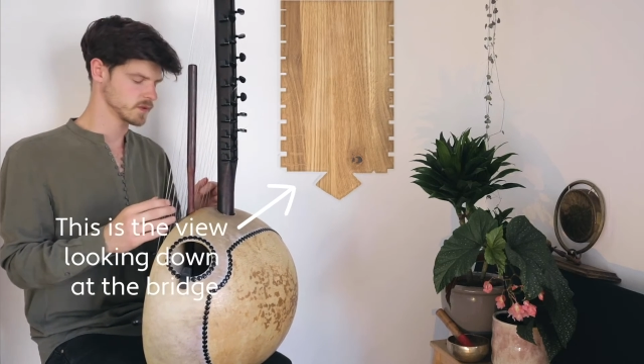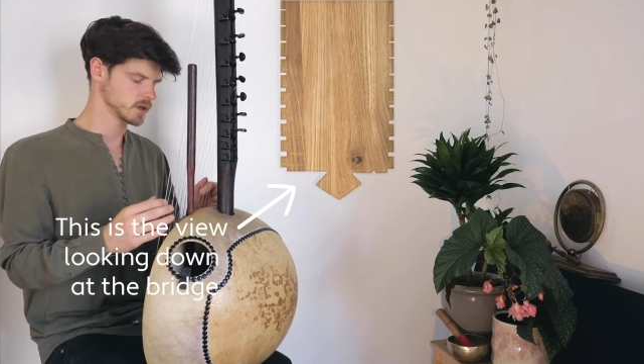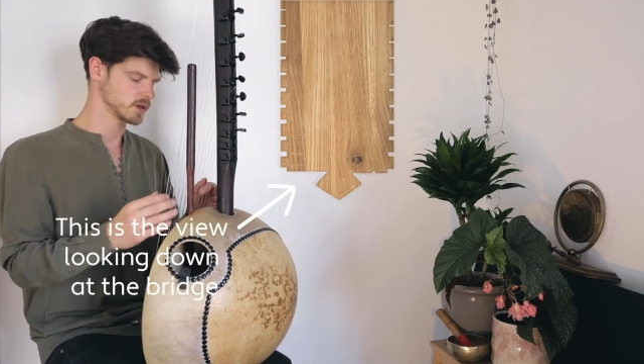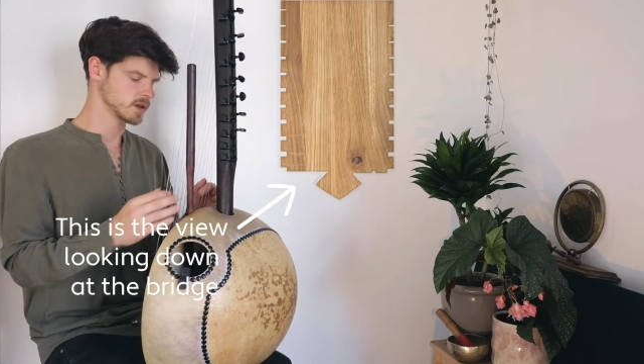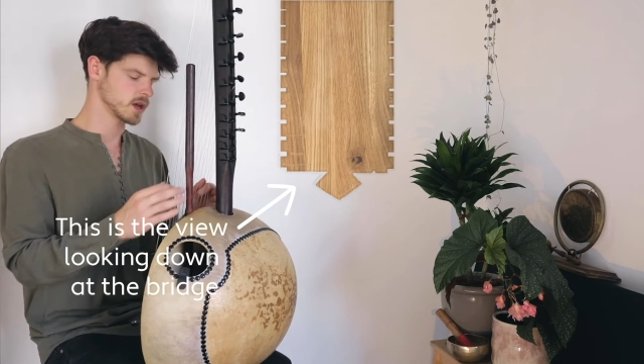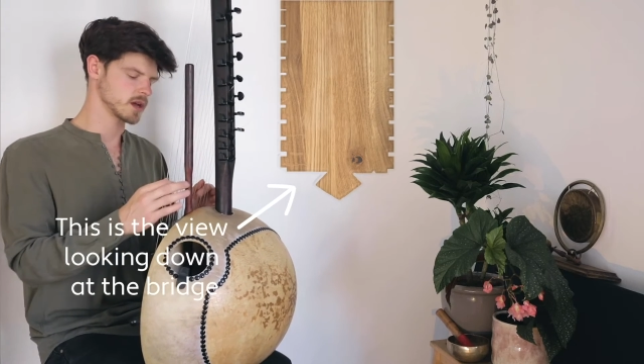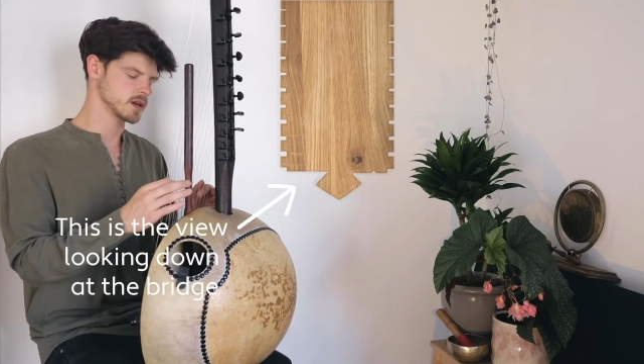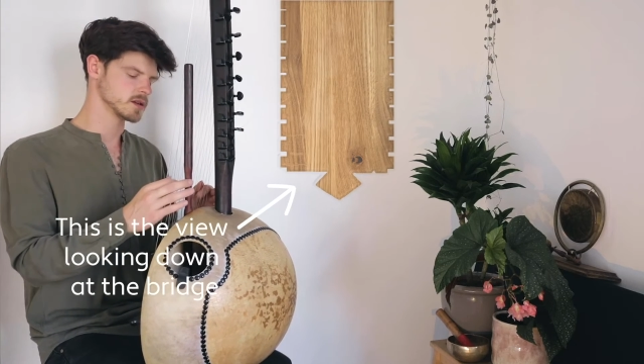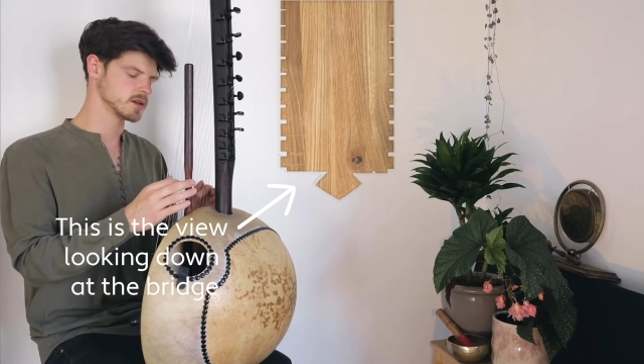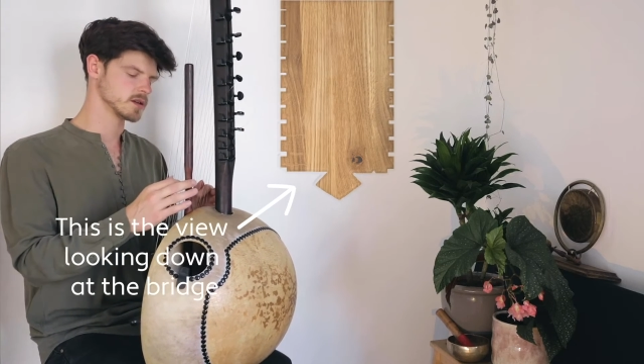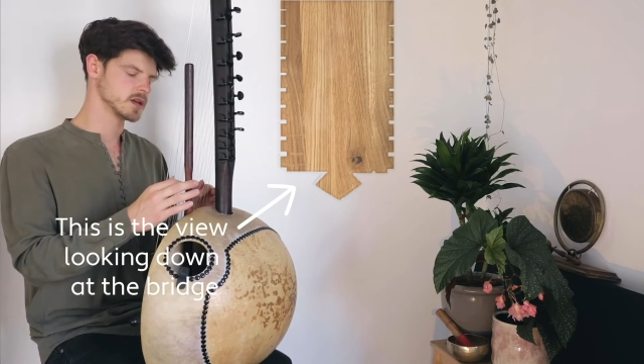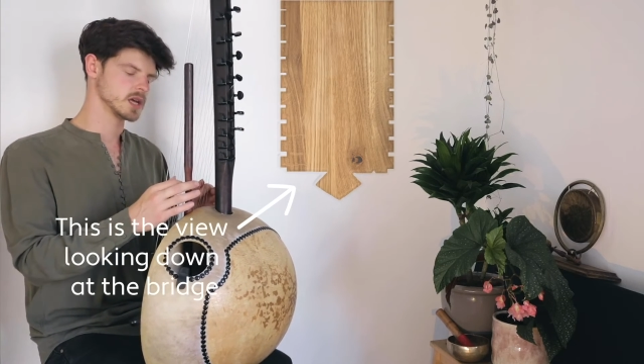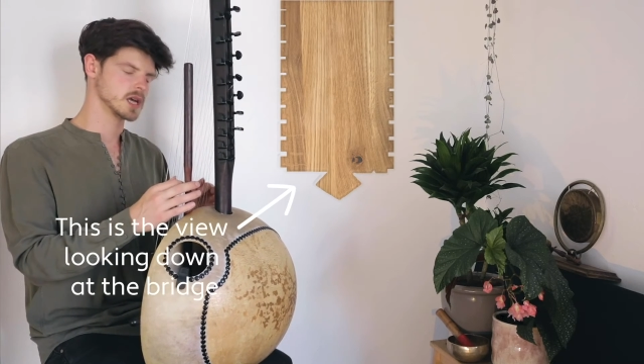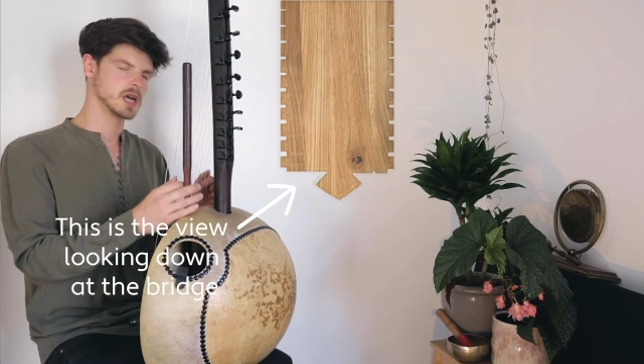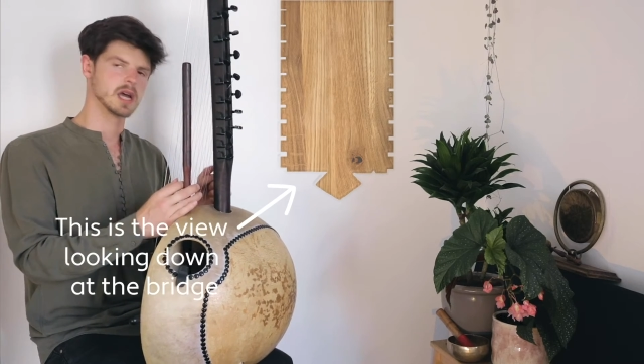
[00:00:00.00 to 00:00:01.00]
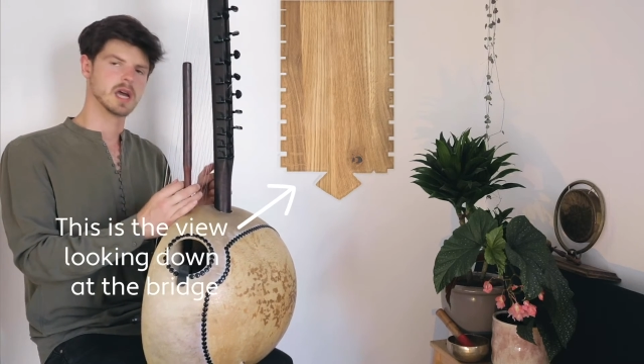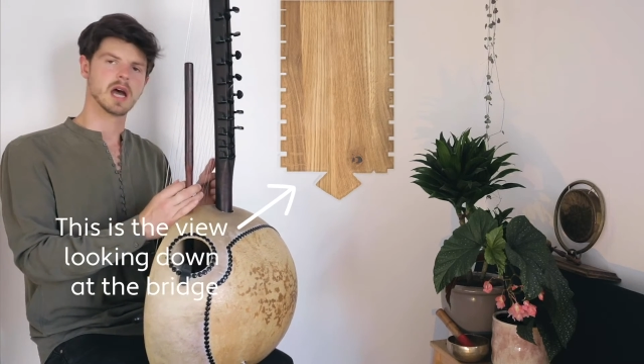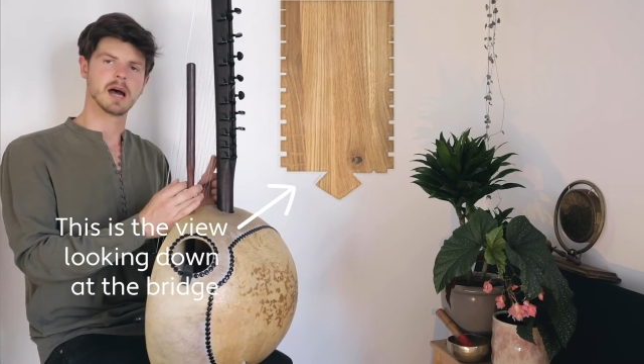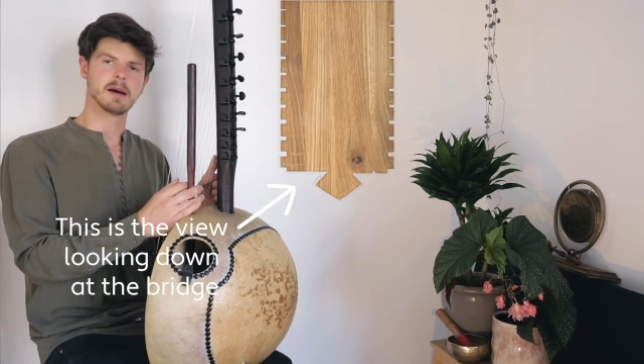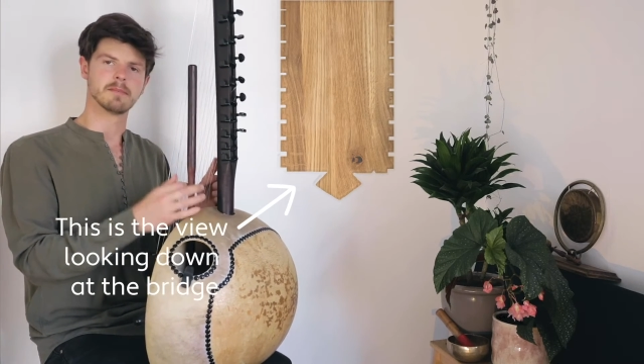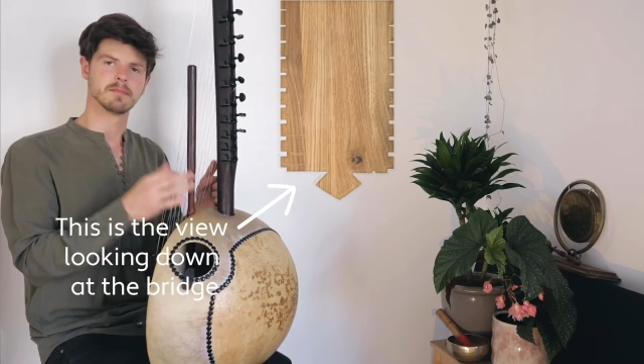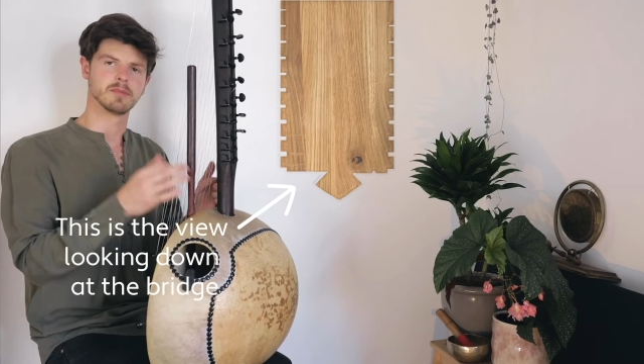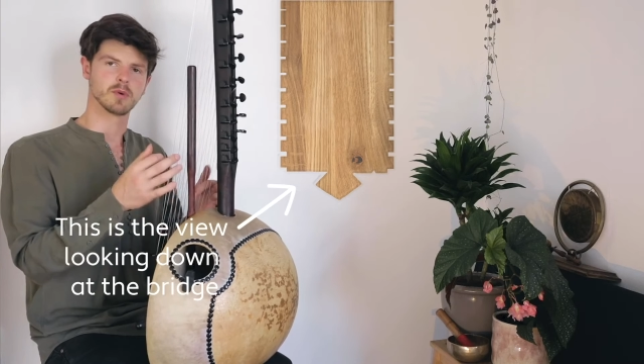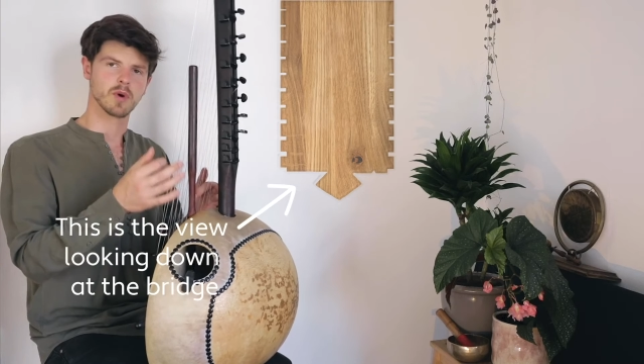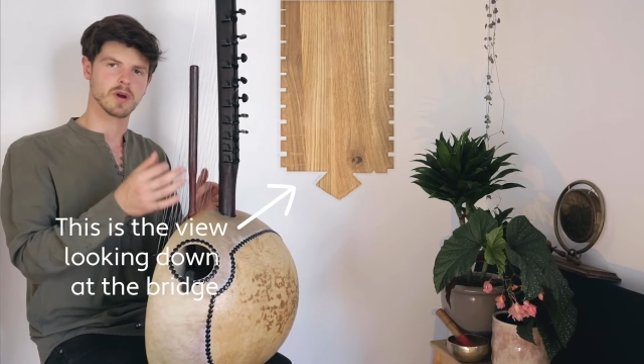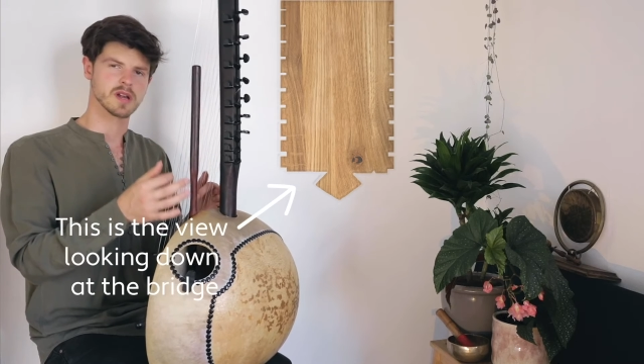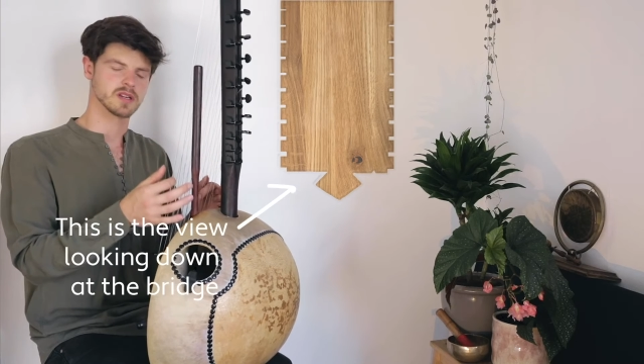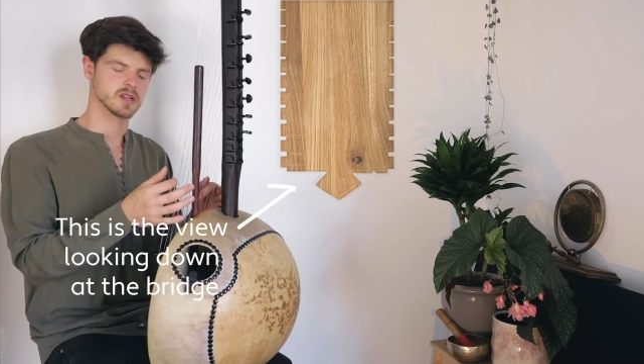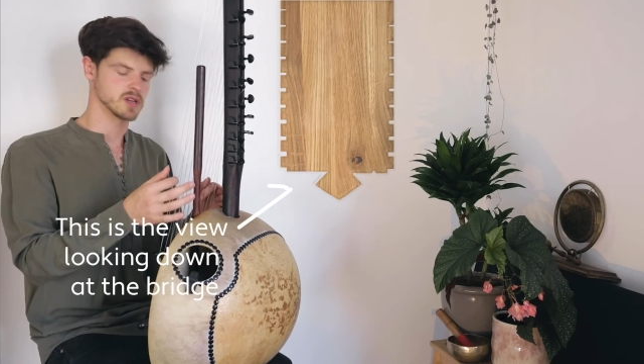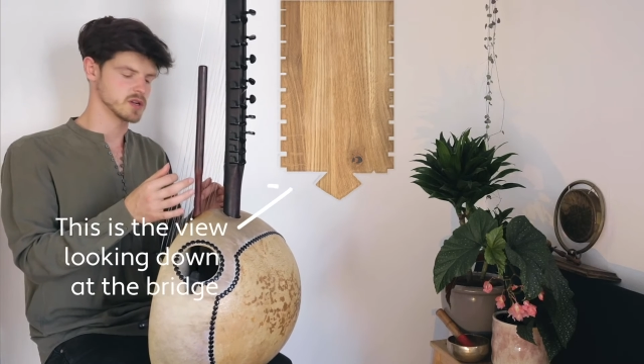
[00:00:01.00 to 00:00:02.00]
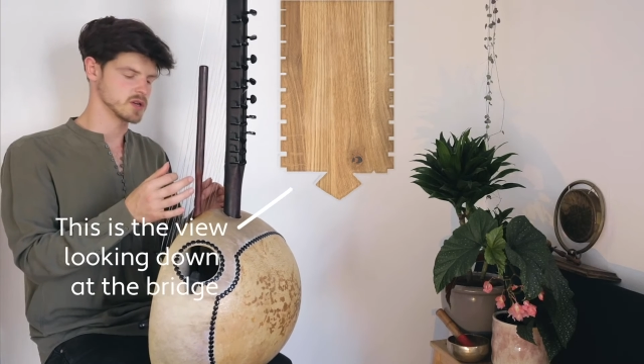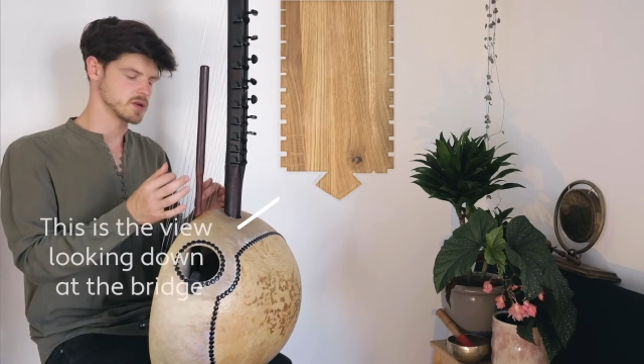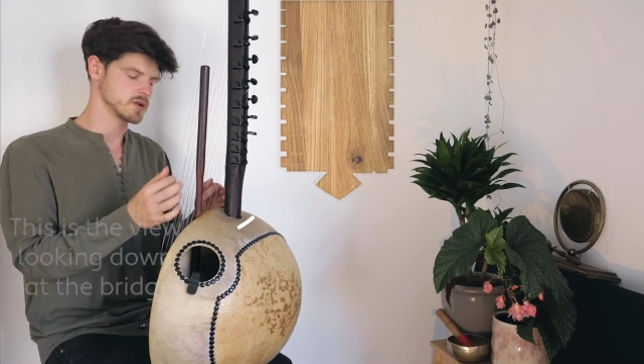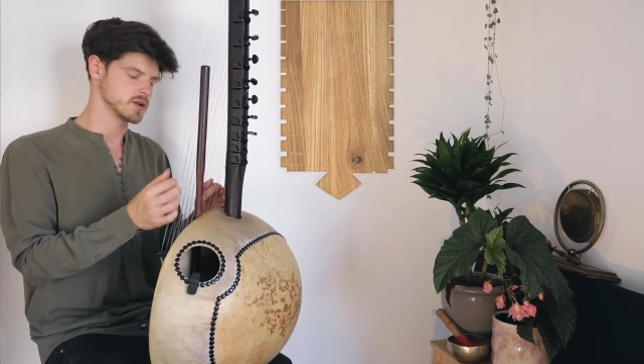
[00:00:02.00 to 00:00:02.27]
Okay, but what I do